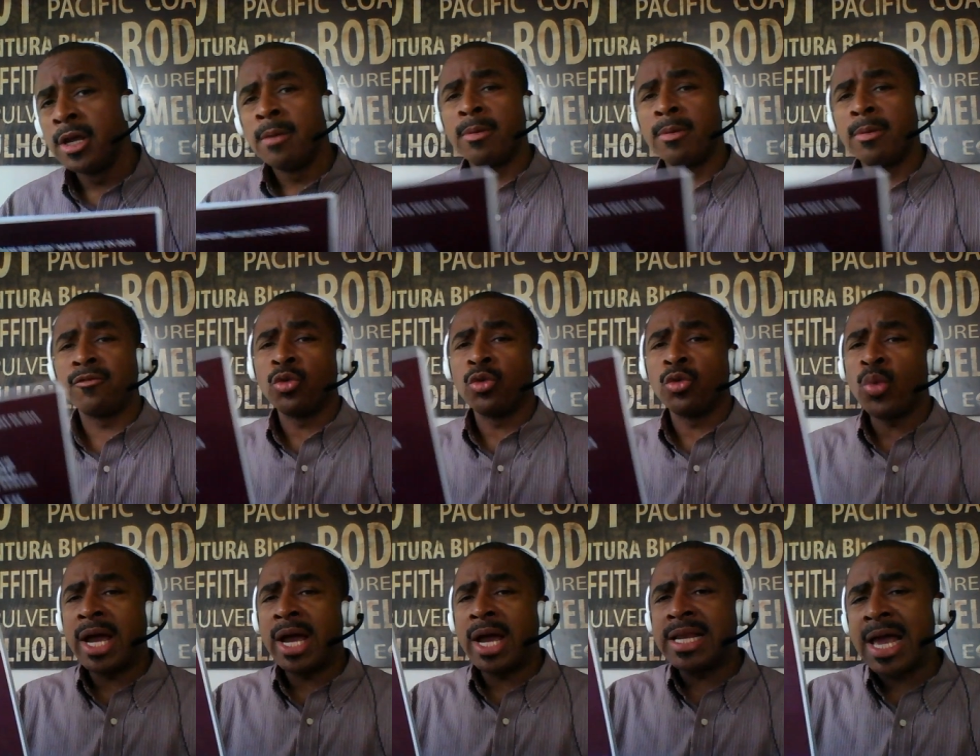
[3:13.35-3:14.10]
But for
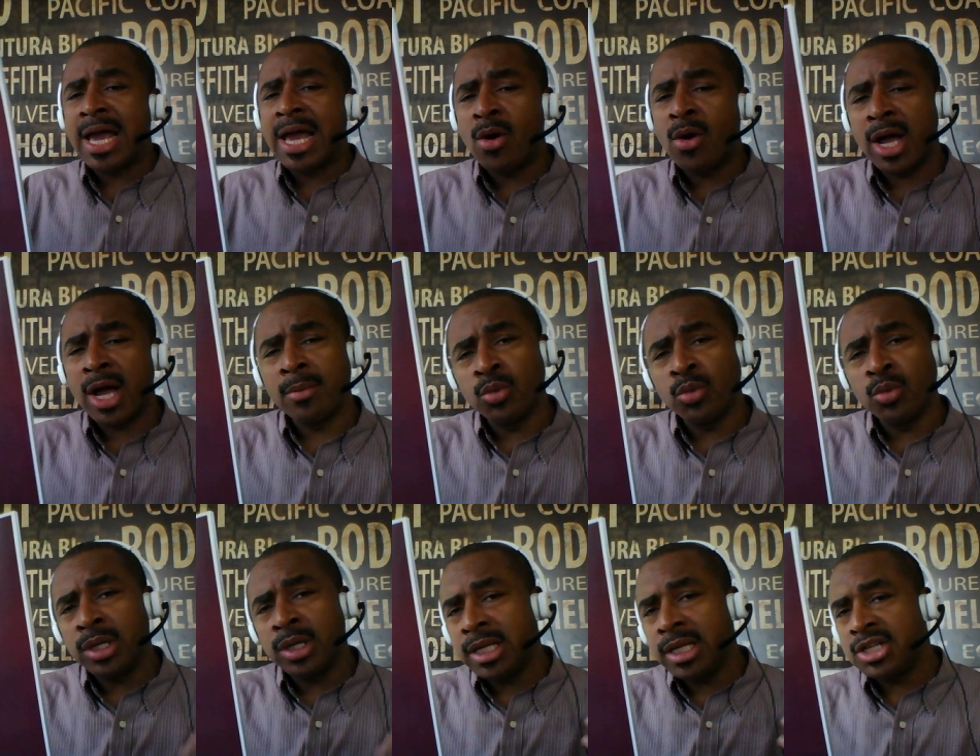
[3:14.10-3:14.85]
right now, I'm
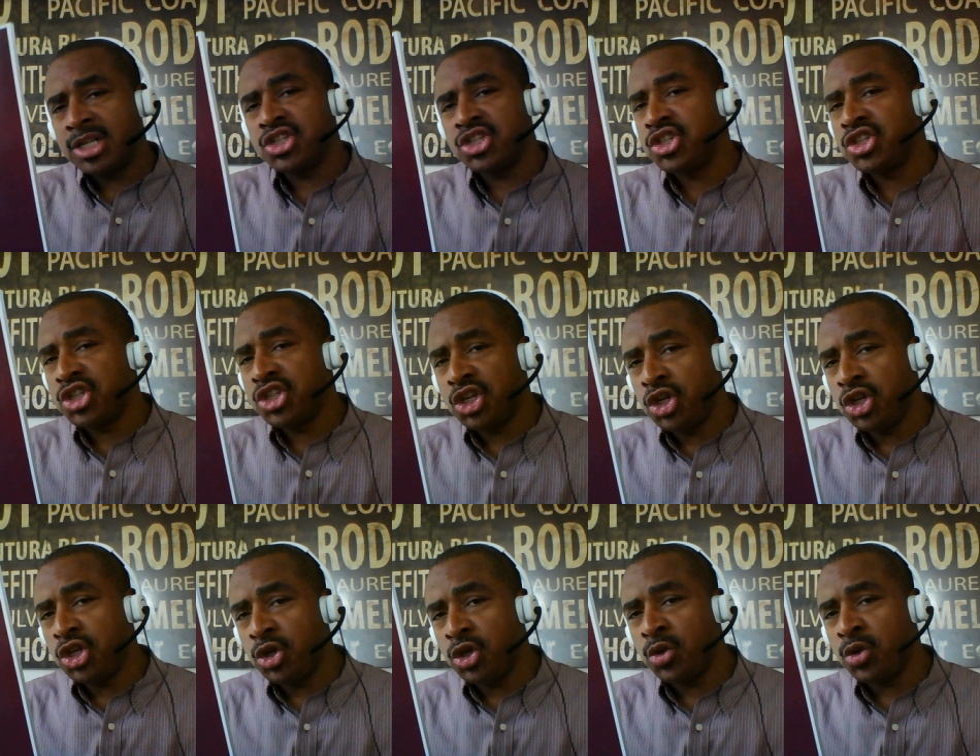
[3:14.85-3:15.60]
releasing to
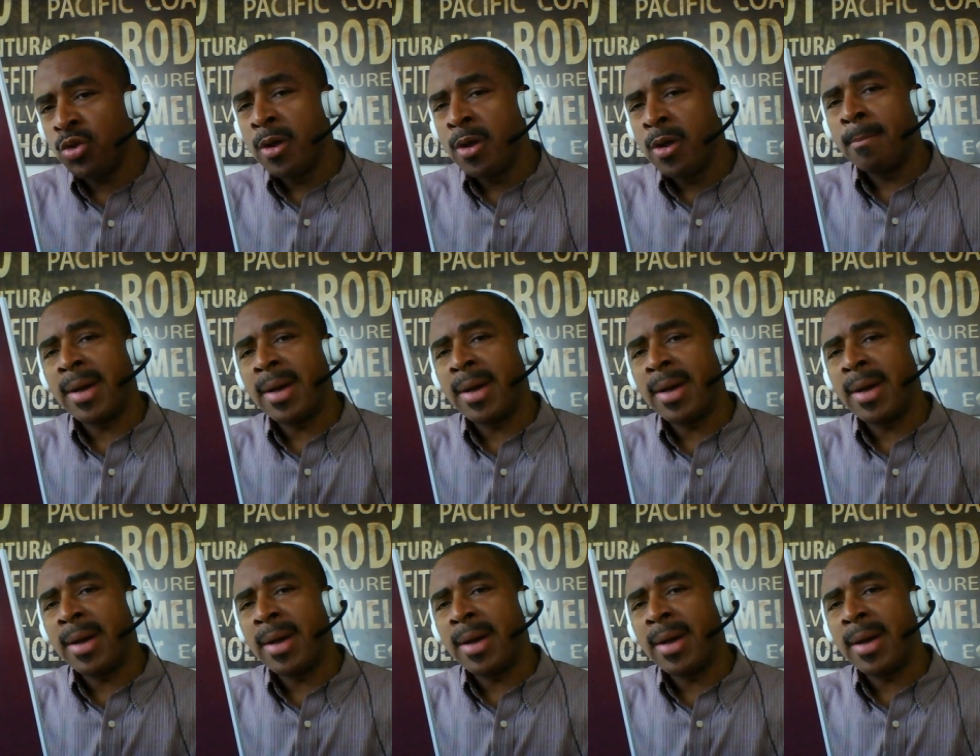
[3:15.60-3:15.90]
you